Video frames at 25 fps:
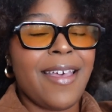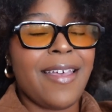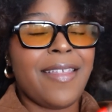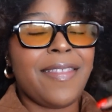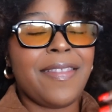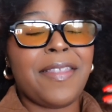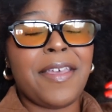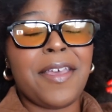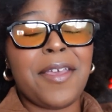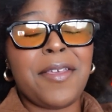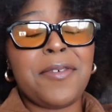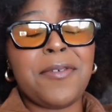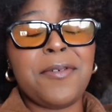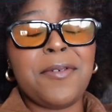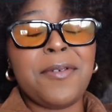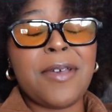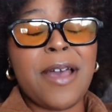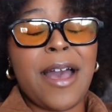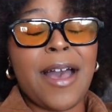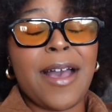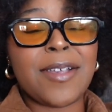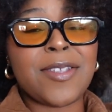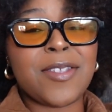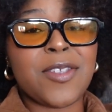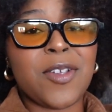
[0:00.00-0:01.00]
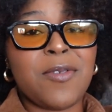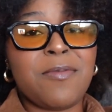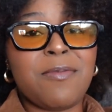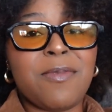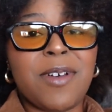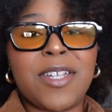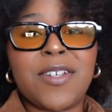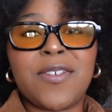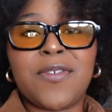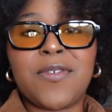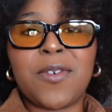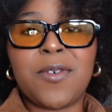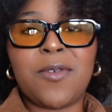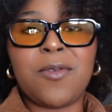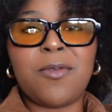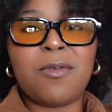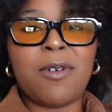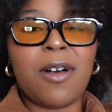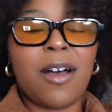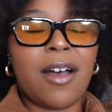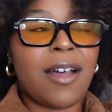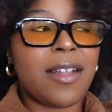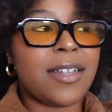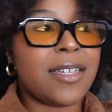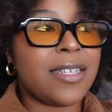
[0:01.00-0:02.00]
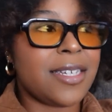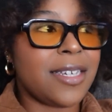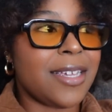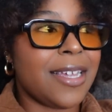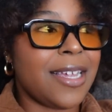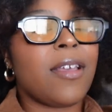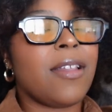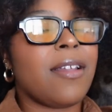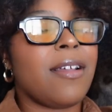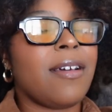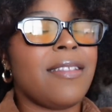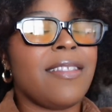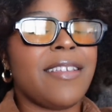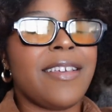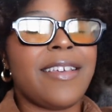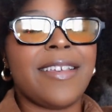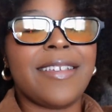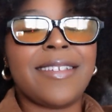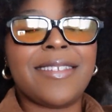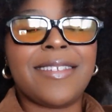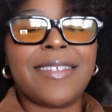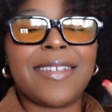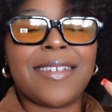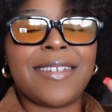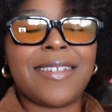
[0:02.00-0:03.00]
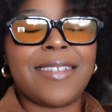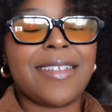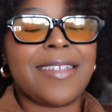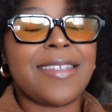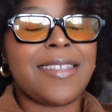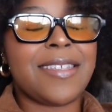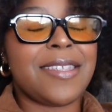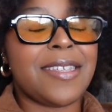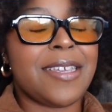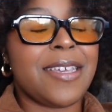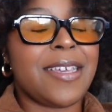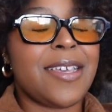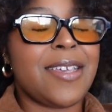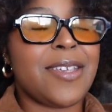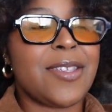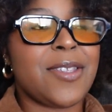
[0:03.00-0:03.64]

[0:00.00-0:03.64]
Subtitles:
Thank you guys so much for watching and on the consistency.